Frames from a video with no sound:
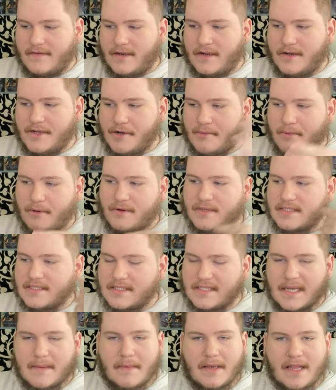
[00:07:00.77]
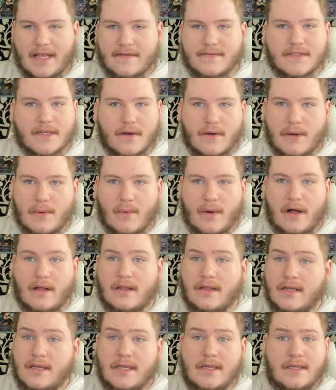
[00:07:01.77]
You know, your person's like, my life's going
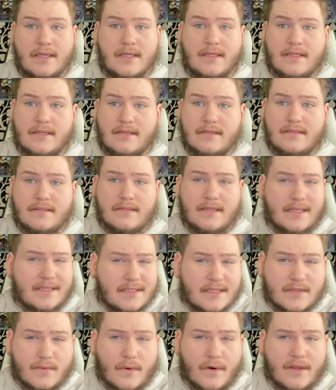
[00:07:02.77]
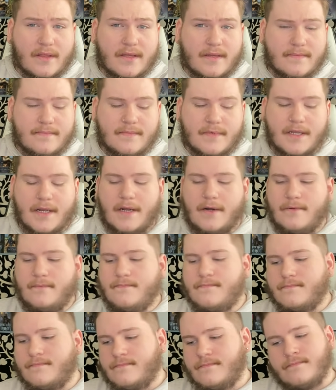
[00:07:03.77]
well. Is this worth it? You
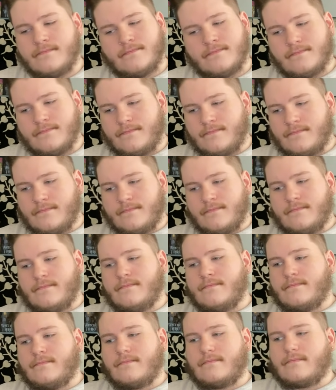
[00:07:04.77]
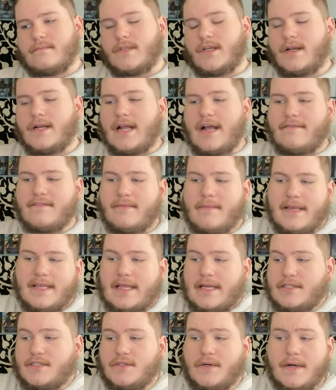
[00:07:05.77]
know? They're going to have to make
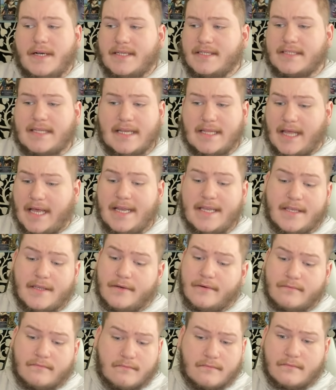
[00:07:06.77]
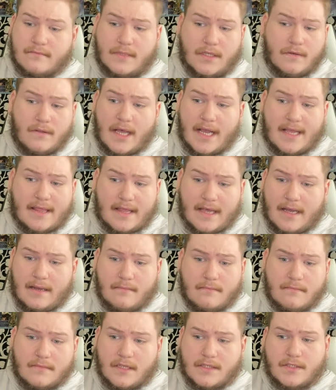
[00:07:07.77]
that choice. They like you. You like
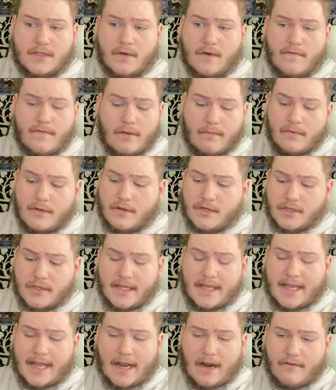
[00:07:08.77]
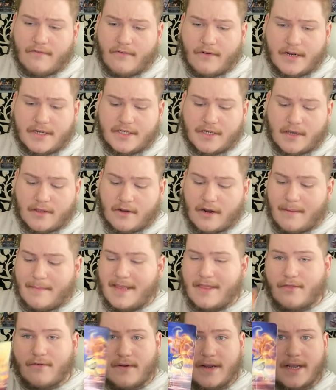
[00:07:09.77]
them. The two of you mutually care for each other. I
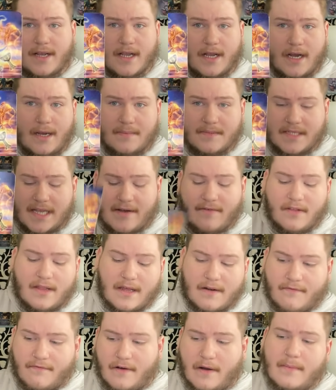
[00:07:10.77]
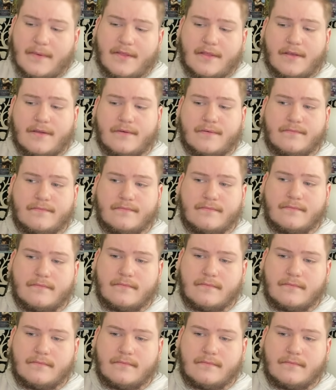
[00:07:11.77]
mean, Three of Cups, they have a lot of fun with you.